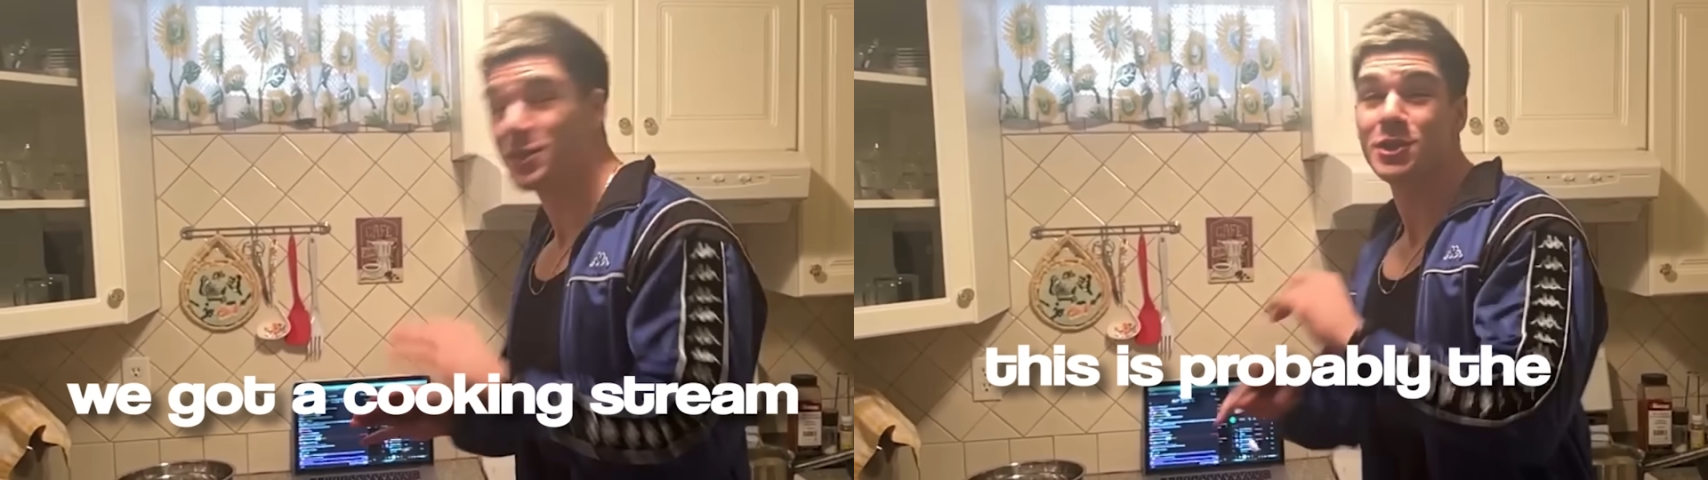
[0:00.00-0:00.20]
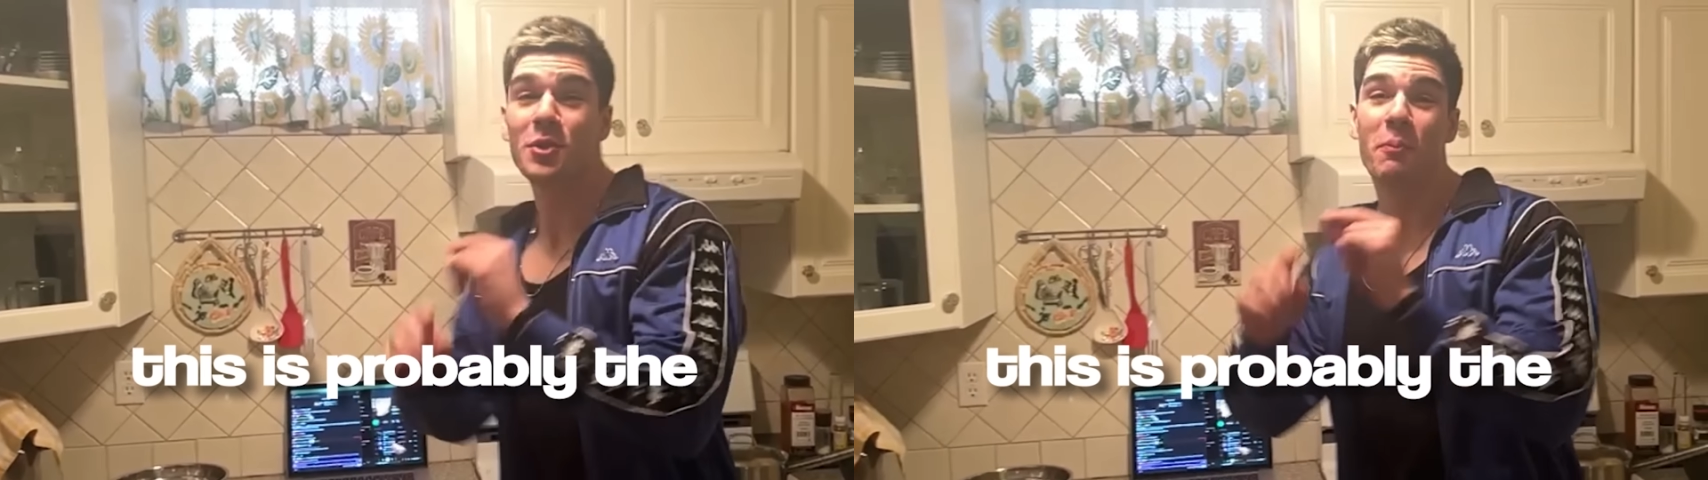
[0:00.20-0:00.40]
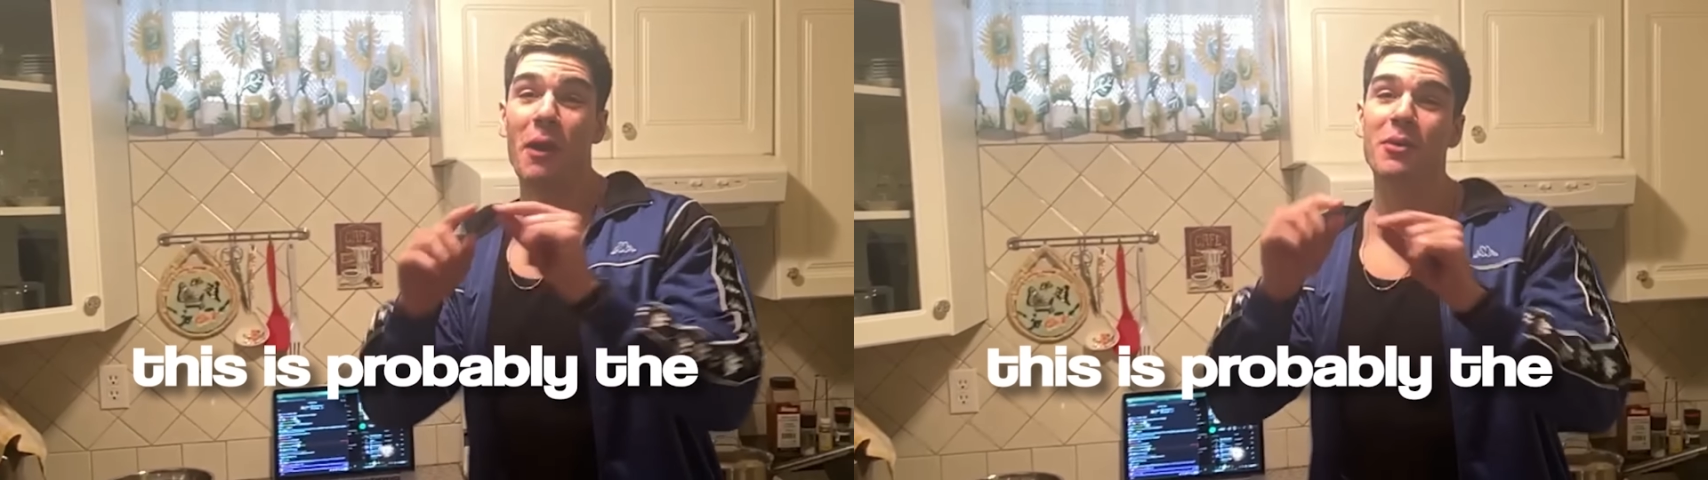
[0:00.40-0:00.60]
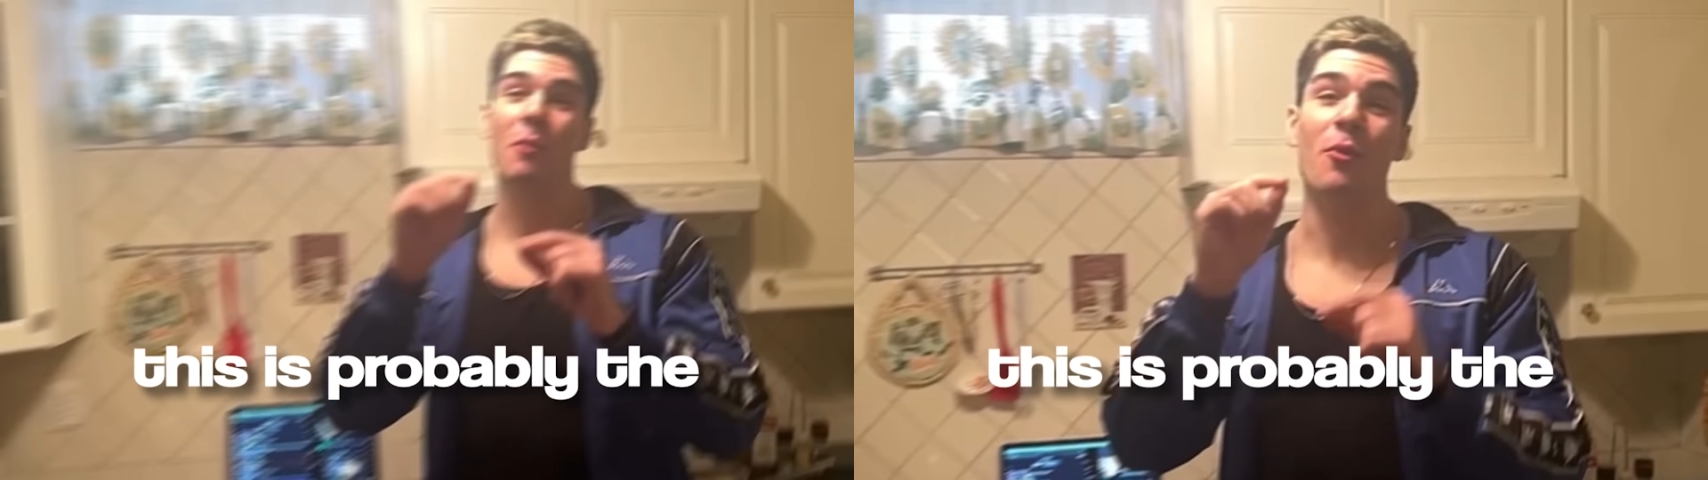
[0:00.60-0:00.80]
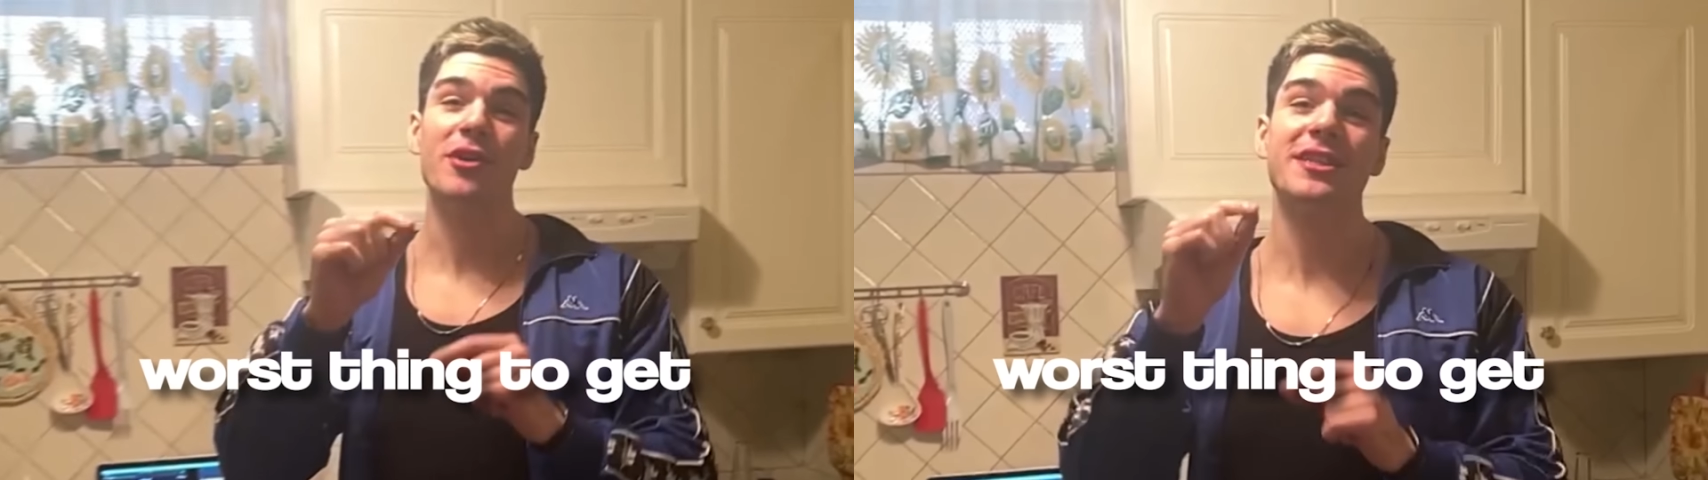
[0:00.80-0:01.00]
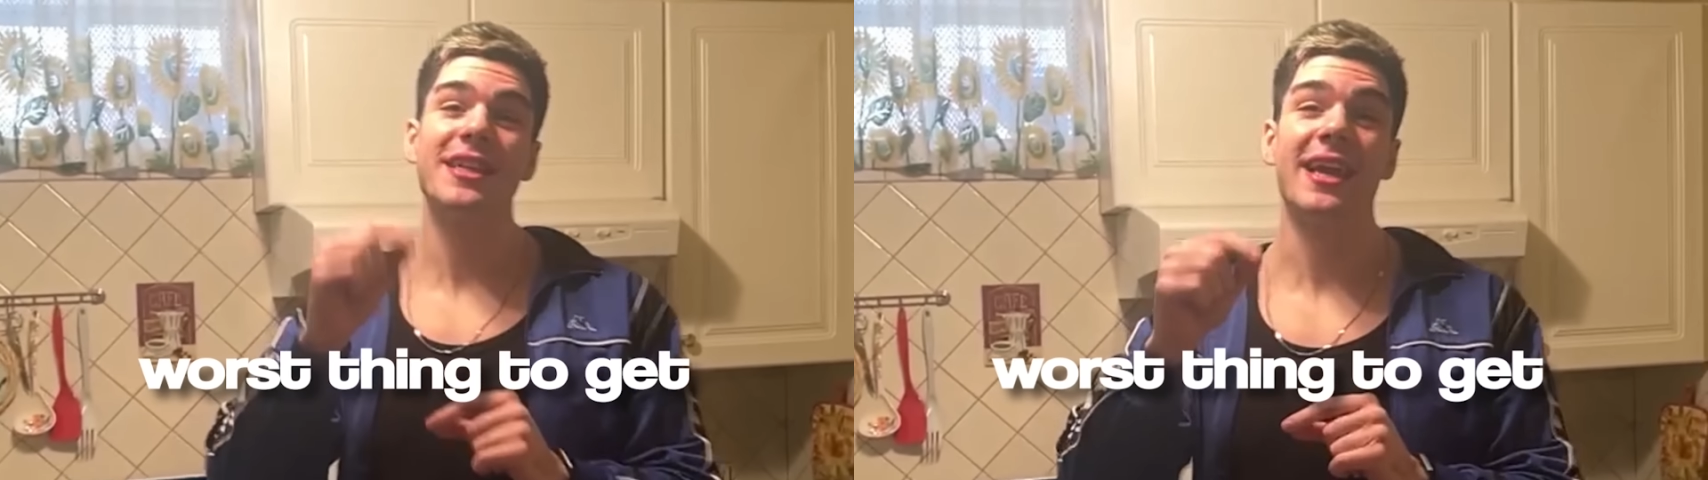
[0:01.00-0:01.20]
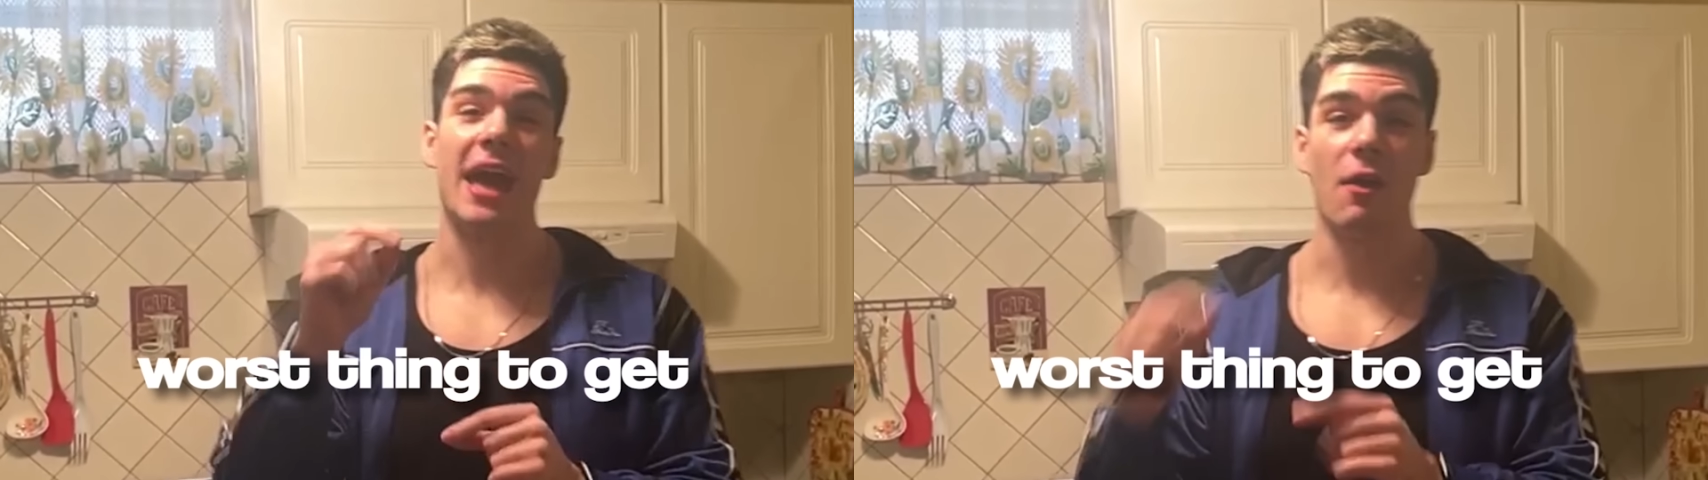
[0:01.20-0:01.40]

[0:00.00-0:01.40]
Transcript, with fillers: This is probably the worst thing to